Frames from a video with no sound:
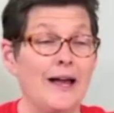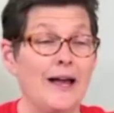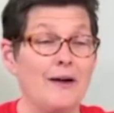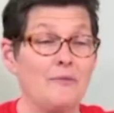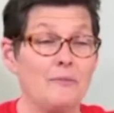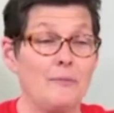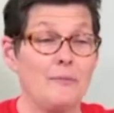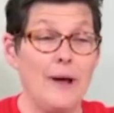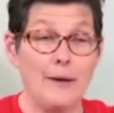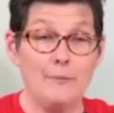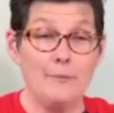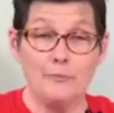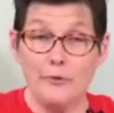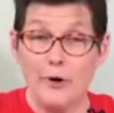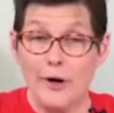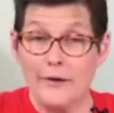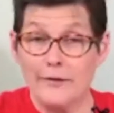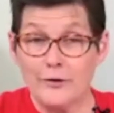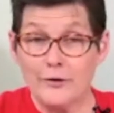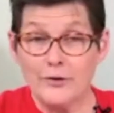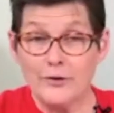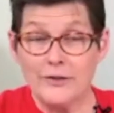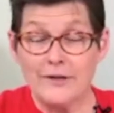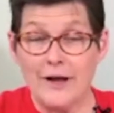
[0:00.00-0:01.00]
My
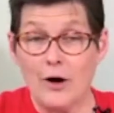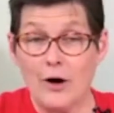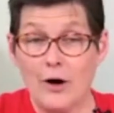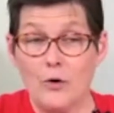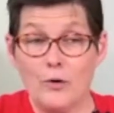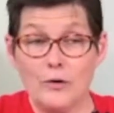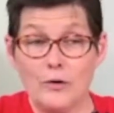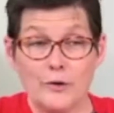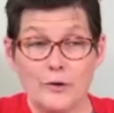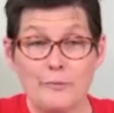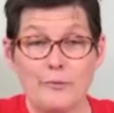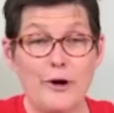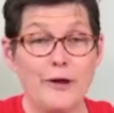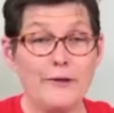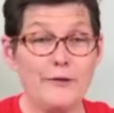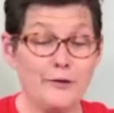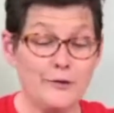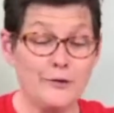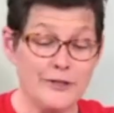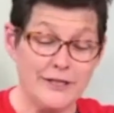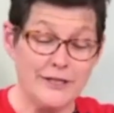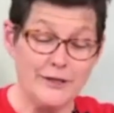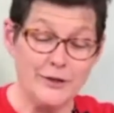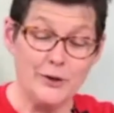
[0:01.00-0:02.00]
brother, older
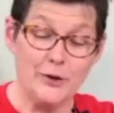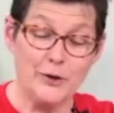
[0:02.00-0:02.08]
brother, did